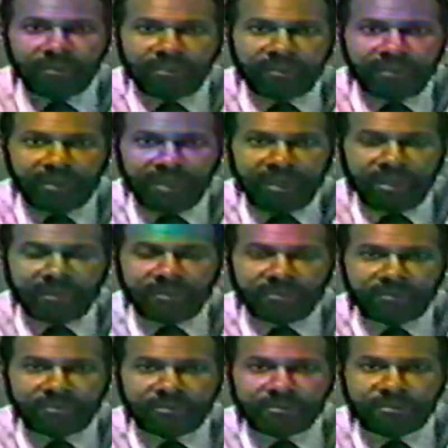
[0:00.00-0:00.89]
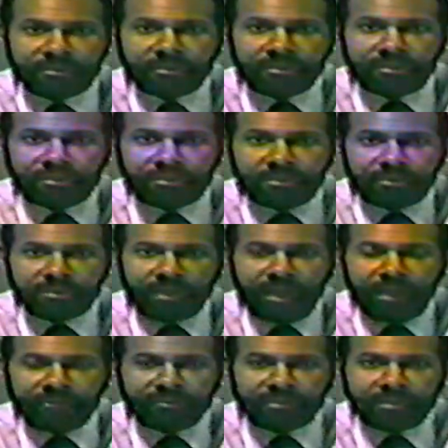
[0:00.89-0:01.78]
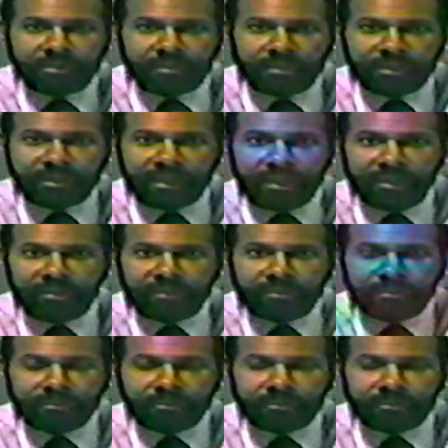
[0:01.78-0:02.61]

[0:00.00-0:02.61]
then you have to look at